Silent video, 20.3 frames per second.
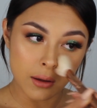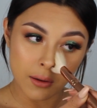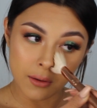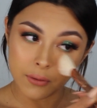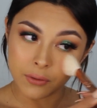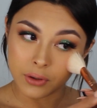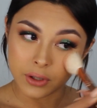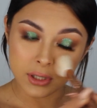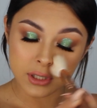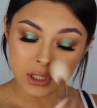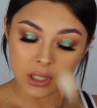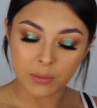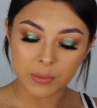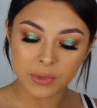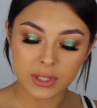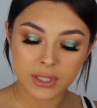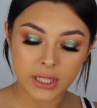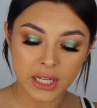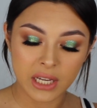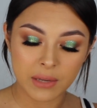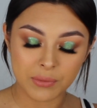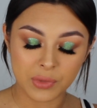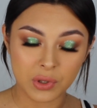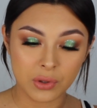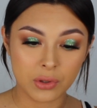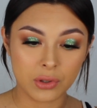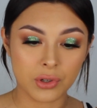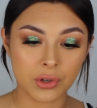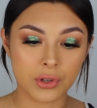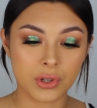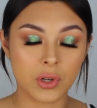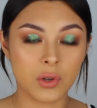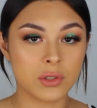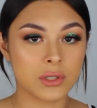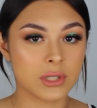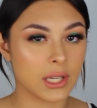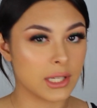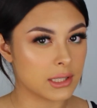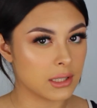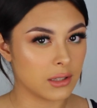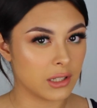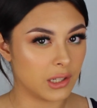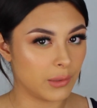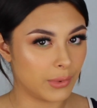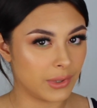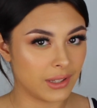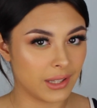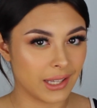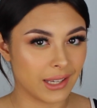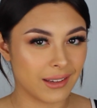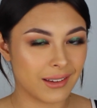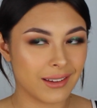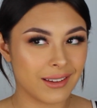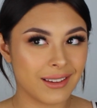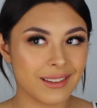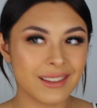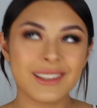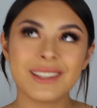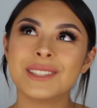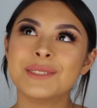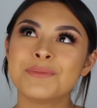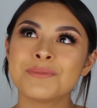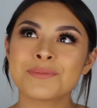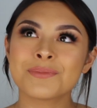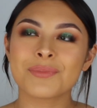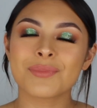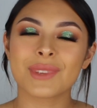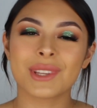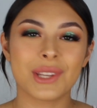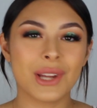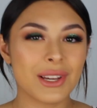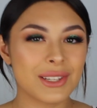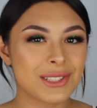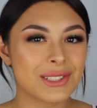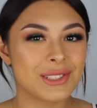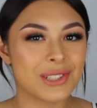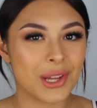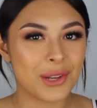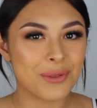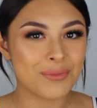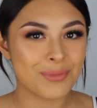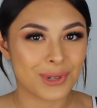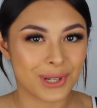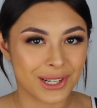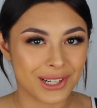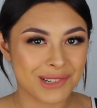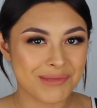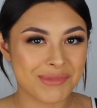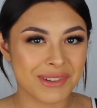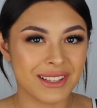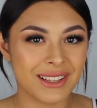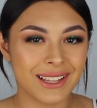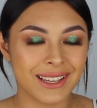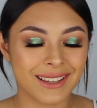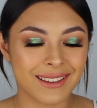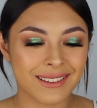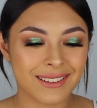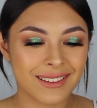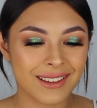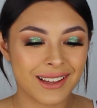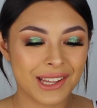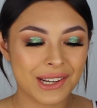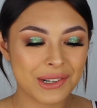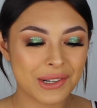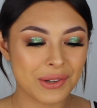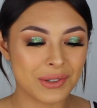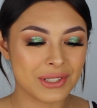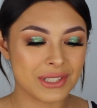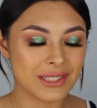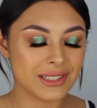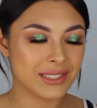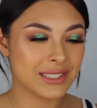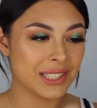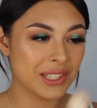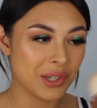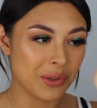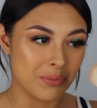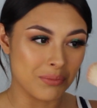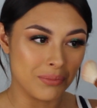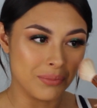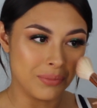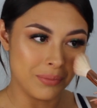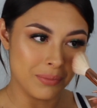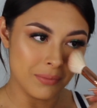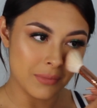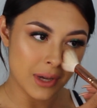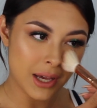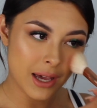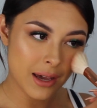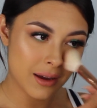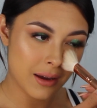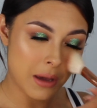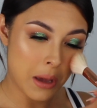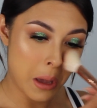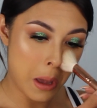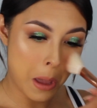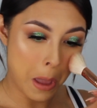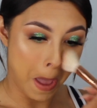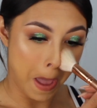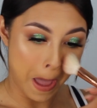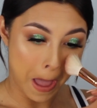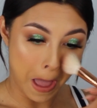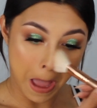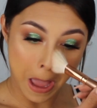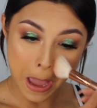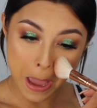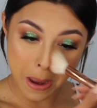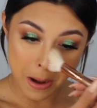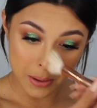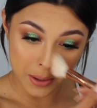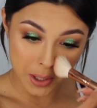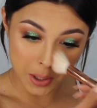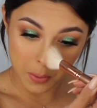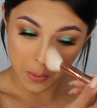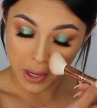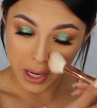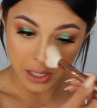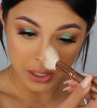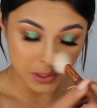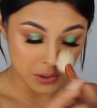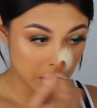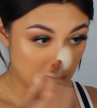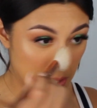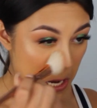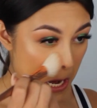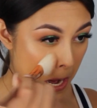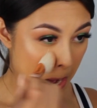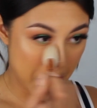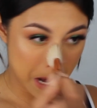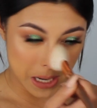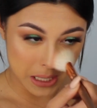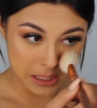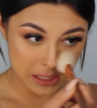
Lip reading: for summertime your nose gets a little bit like, not sunburnt, but like, I don't know, it just looks like you're, I don't know why I do it.